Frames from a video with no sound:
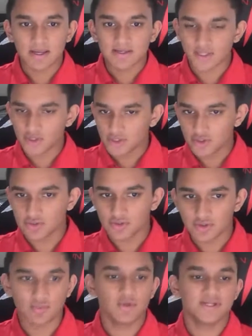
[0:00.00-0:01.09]
So
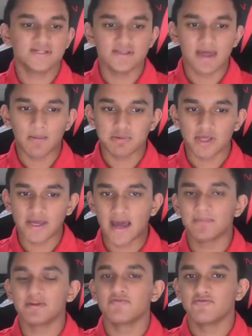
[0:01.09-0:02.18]
we see that play
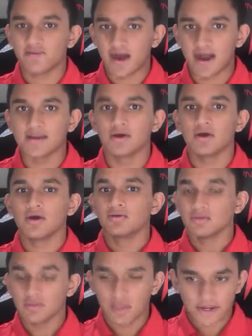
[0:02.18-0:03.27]
happen. Fine.
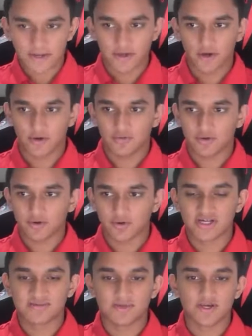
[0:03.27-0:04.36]
Let it go.
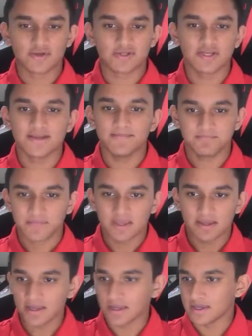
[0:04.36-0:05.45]
Chris Middleton,
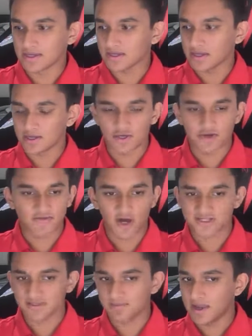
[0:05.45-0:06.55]
it could have
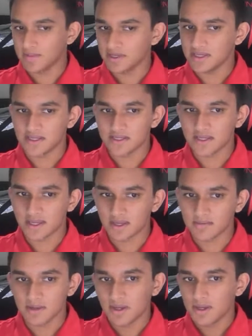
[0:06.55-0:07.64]
cost the Miami Heat a
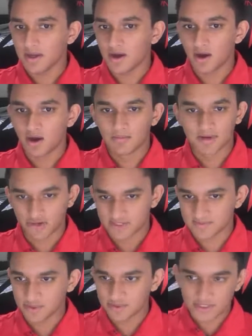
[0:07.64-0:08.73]
game, but
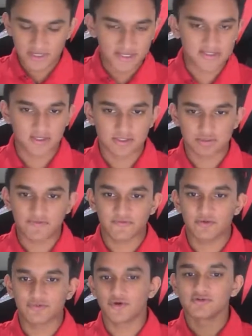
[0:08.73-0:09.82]
Chris Middleton hits those three
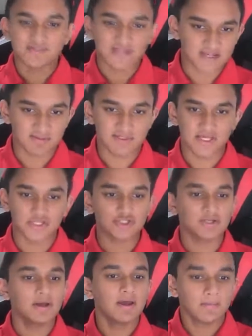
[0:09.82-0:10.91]
free throws. Next
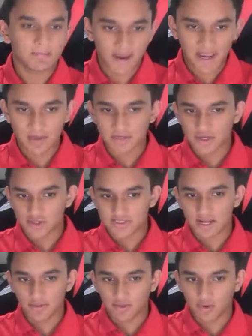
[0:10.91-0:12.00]
possession, Miami goes
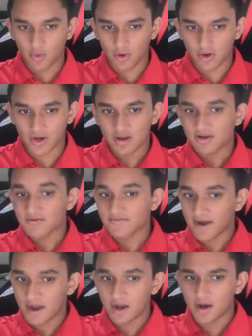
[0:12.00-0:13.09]
down the court.
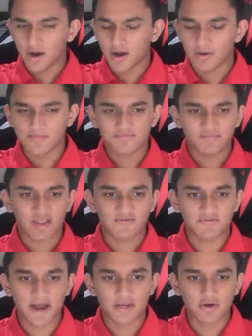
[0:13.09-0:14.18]

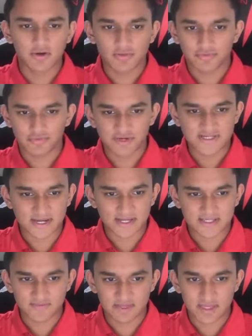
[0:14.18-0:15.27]
Final 3
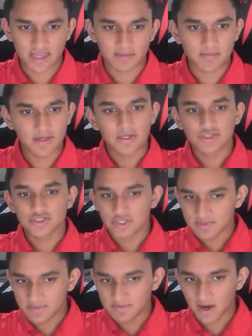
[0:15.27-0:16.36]
seconds of the game,
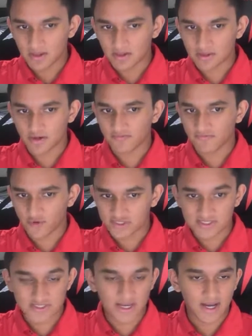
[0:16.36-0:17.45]
Jimmy Butler
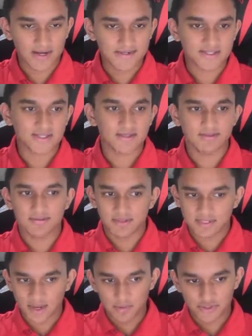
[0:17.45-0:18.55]
versus Giannis.
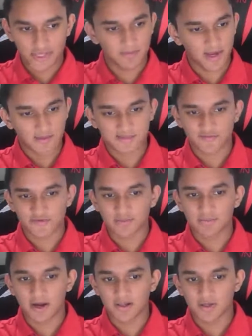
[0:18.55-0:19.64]
The double team comes over to
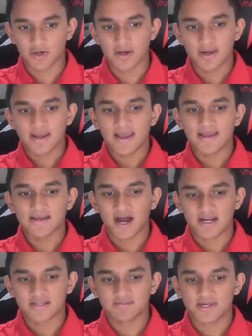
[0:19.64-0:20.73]
Butler, and
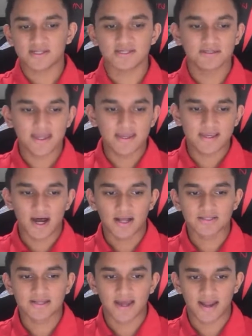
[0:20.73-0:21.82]
Giannis makes slight
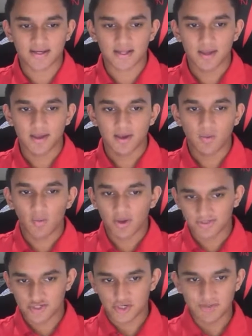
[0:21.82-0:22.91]
contact
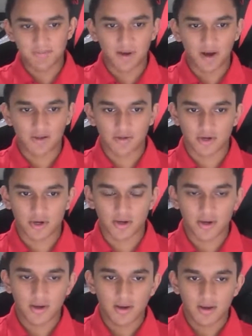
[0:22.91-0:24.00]
with Jimmy Butler,
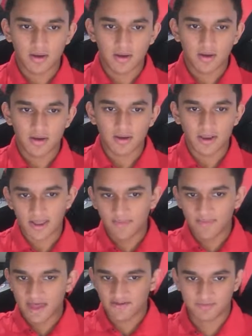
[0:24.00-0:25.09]

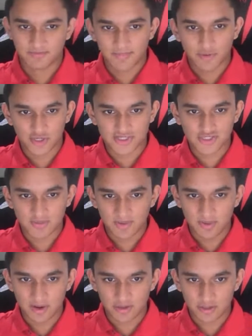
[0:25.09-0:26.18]
and that puts Jimmy
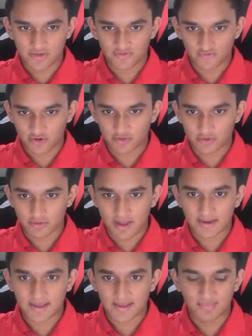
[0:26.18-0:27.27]
Butler at the free throw
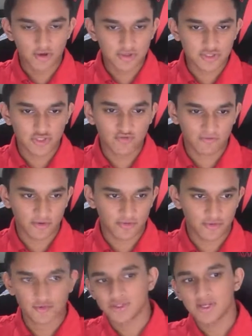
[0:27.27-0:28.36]
line. And those two free
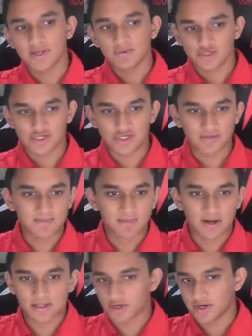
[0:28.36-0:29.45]
throws, which Jimmy
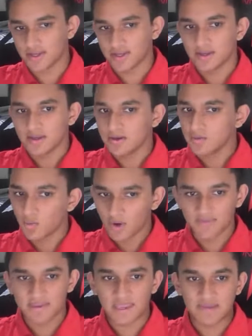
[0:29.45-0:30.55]
Butler hit,
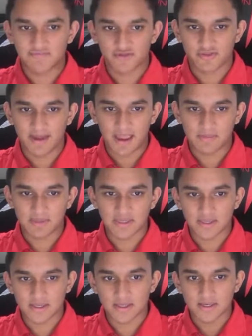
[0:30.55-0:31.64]
won the game for the Miami
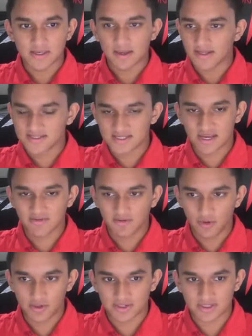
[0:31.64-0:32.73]
Heat instead of
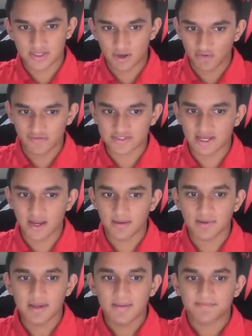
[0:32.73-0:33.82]
going to
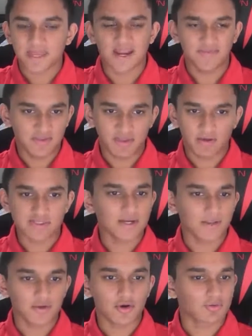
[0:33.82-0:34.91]
overtime. And I think that was
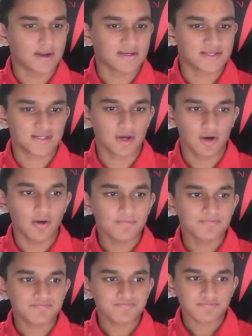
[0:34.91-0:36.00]
another horrendous call.